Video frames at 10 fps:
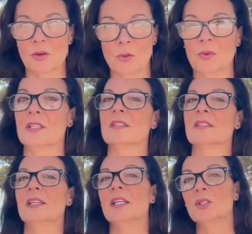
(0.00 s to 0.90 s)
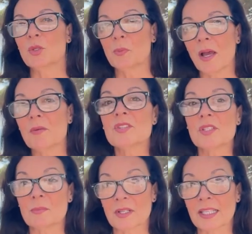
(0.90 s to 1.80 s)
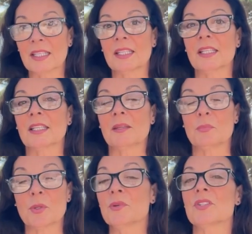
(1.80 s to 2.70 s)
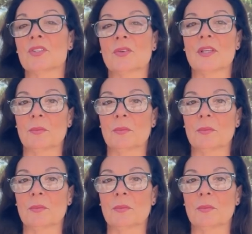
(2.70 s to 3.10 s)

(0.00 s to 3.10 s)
to publish the property,